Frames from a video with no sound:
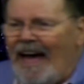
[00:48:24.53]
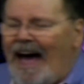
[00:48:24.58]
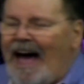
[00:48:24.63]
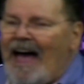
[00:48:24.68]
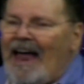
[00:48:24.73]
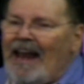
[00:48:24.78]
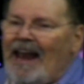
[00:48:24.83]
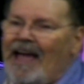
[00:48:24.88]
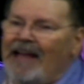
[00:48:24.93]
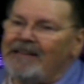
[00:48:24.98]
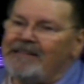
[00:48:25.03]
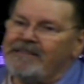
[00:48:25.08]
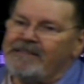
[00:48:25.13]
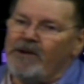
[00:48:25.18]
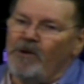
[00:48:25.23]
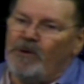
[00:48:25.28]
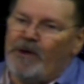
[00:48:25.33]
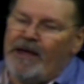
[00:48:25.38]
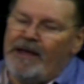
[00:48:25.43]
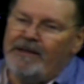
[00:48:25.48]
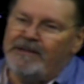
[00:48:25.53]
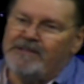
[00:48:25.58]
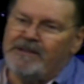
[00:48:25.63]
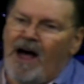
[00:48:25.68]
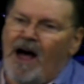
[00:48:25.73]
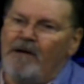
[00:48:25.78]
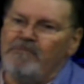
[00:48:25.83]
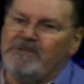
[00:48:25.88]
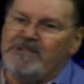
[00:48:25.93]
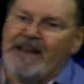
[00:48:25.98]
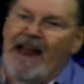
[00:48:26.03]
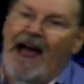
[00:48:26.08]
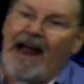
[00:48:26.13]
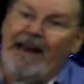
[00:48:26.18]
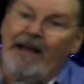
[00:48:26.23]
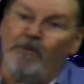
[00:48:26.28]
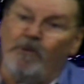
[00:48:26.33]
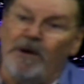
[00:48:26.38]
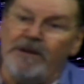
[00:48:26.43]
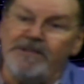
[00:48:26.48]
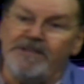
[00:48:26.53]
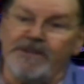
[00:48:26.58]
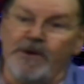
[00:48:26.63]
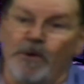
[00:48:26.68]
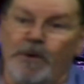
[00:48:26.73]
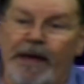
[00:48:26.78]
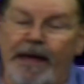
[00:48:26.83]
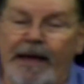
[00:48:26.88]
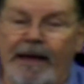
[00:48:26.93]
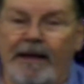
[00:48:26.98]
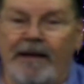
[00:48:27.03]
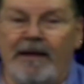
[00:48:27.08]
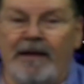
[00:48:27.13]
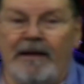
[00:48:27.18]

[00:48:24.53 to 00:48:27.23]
I like soaking. Psalms 91 soaking.